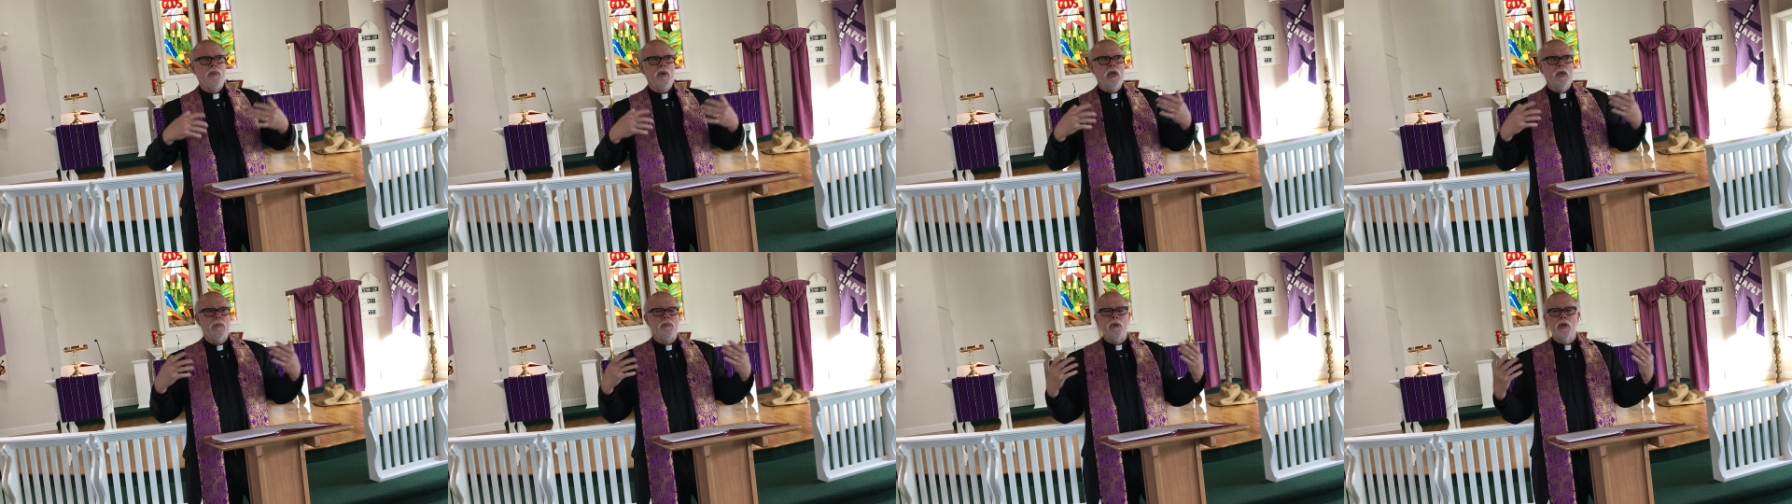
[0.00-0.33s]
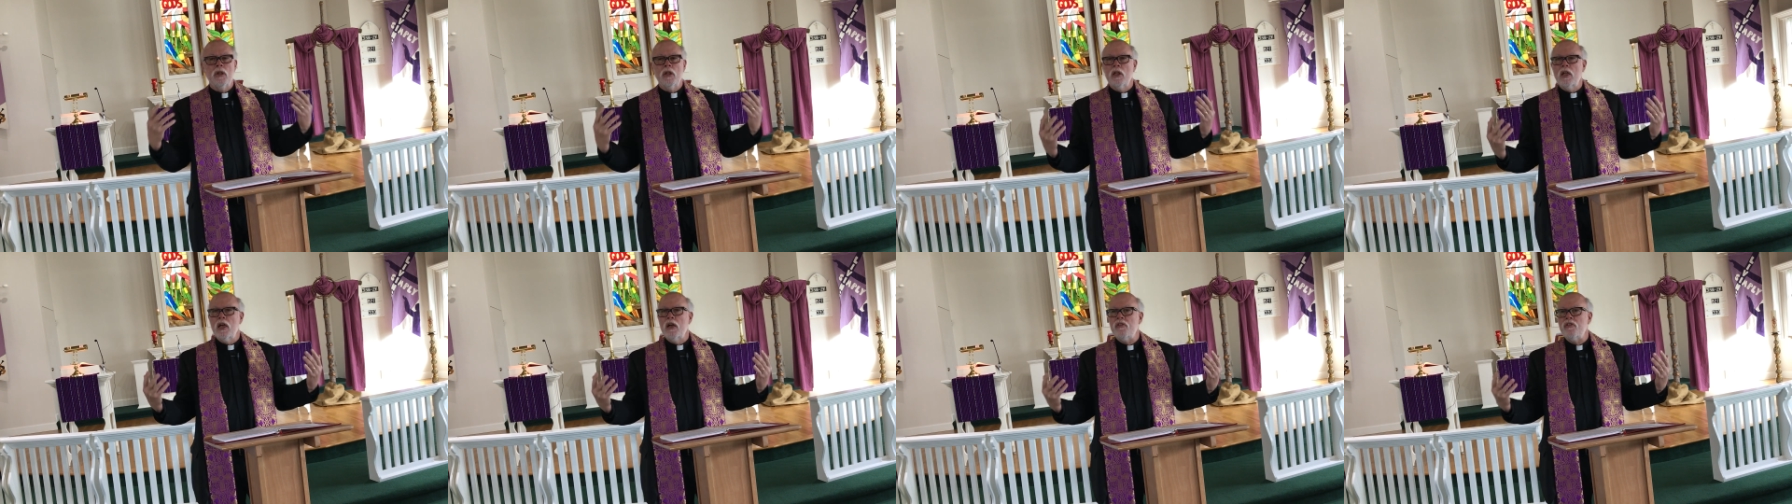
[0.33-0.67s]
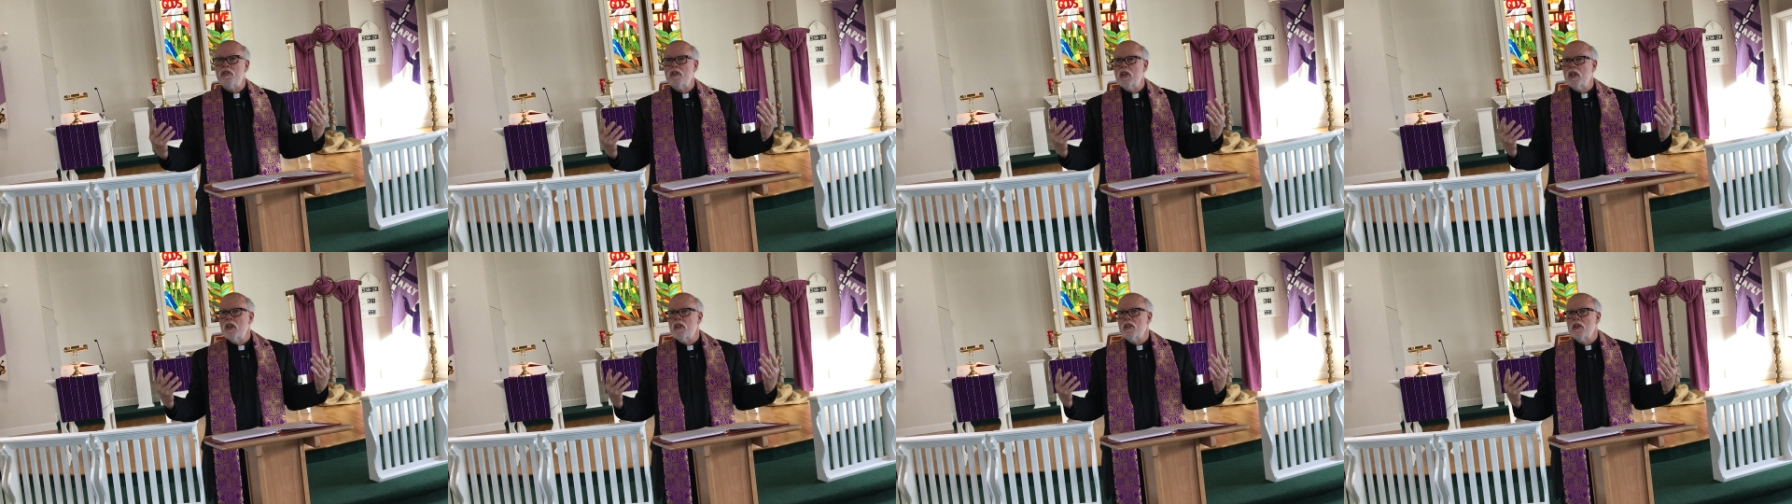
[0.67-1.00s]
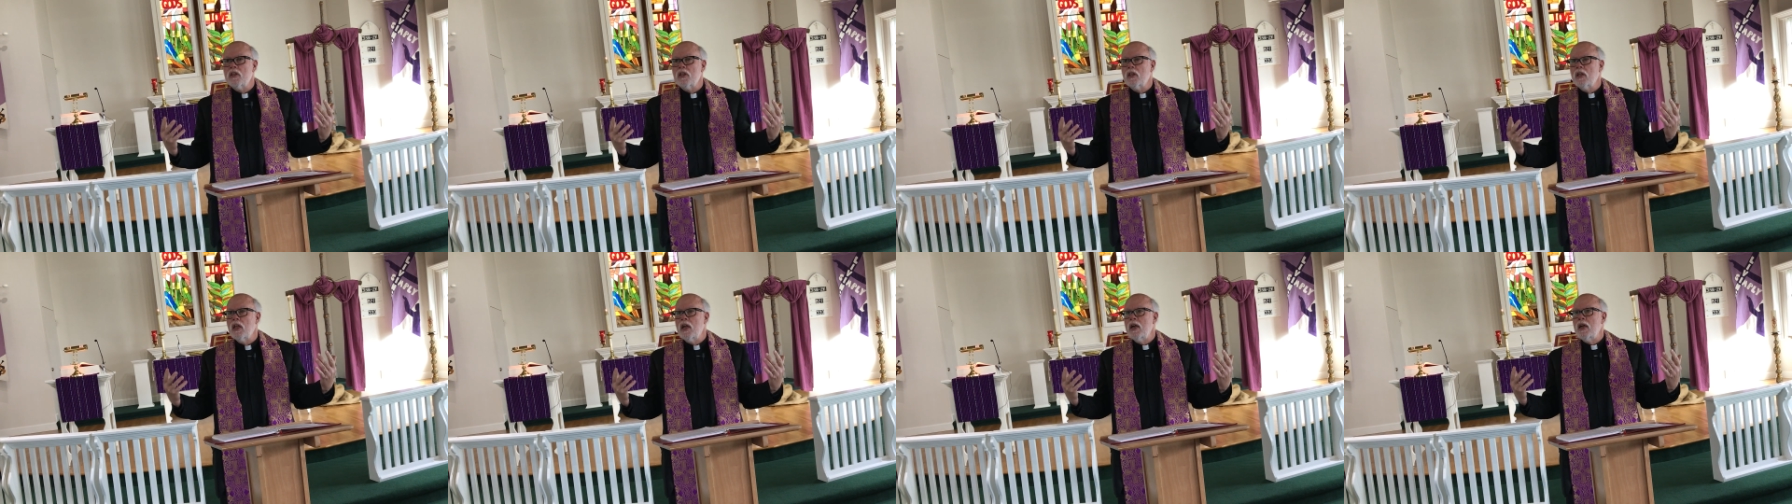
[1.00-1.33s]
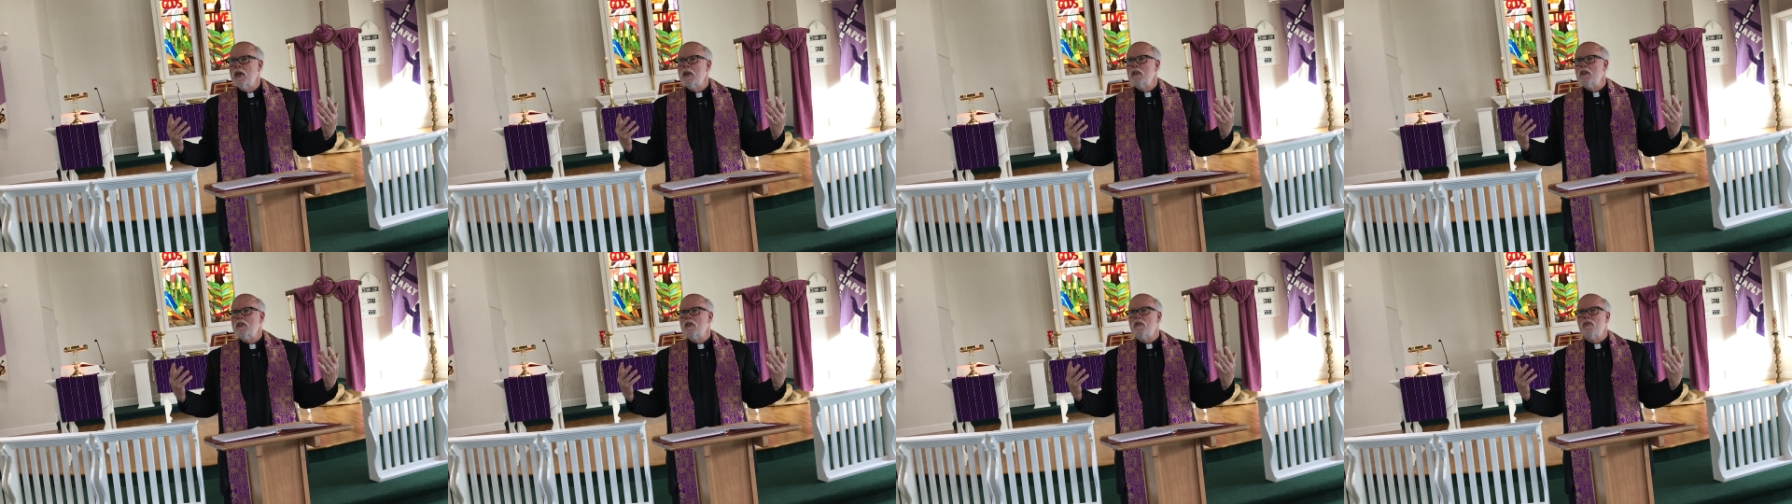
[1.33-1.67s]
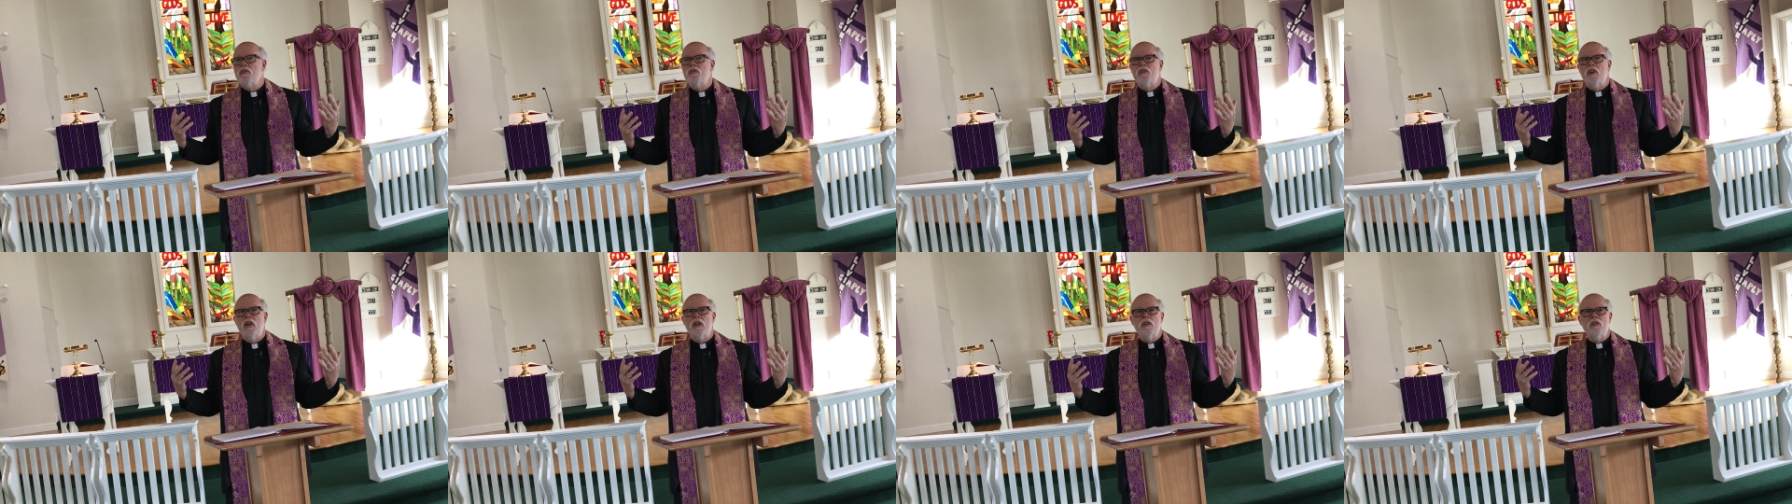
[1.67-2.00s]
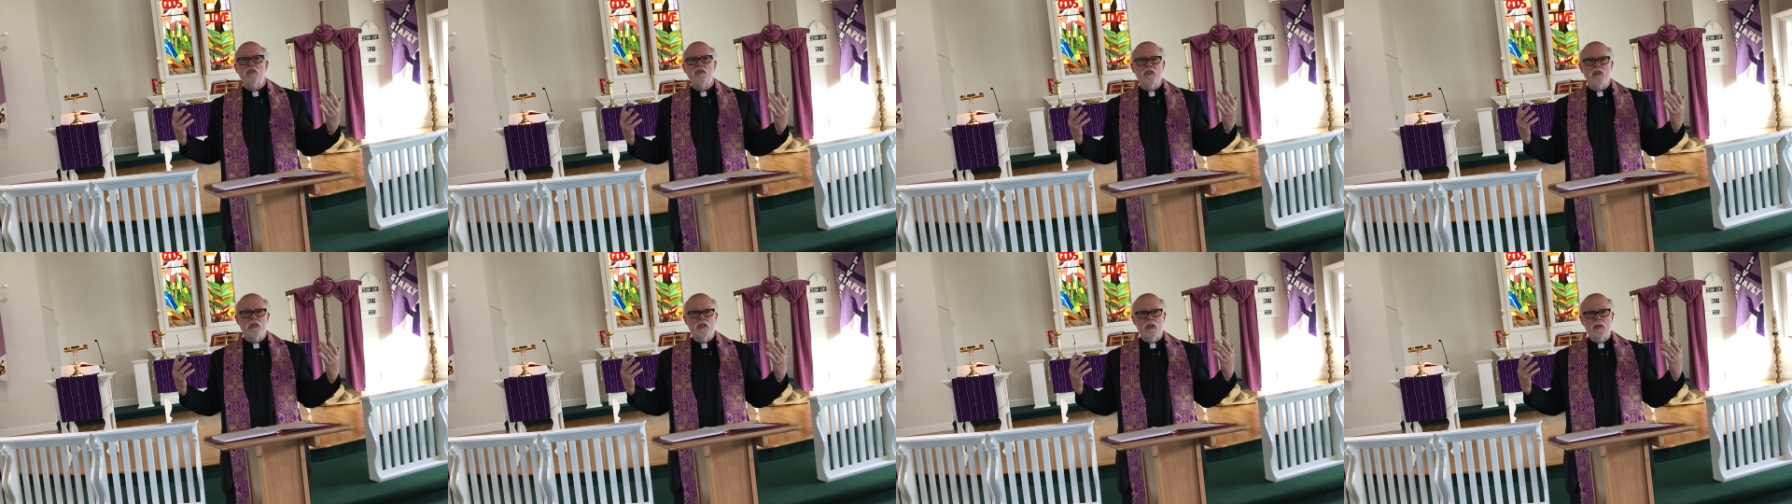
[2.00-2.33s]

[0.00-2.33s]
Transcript: people left in the land to fend for